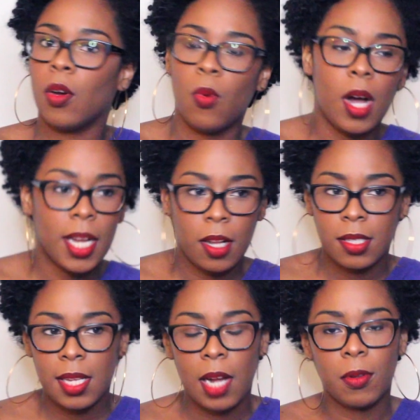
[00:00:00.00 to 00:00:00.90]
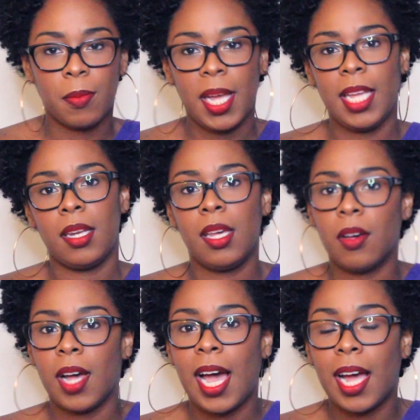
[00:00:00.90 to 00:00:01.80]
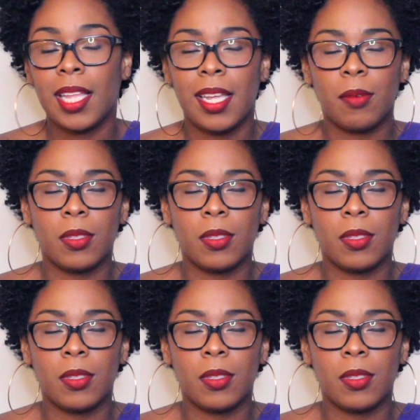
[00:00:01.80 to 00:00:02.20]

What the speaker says: walk outside with my head held high? That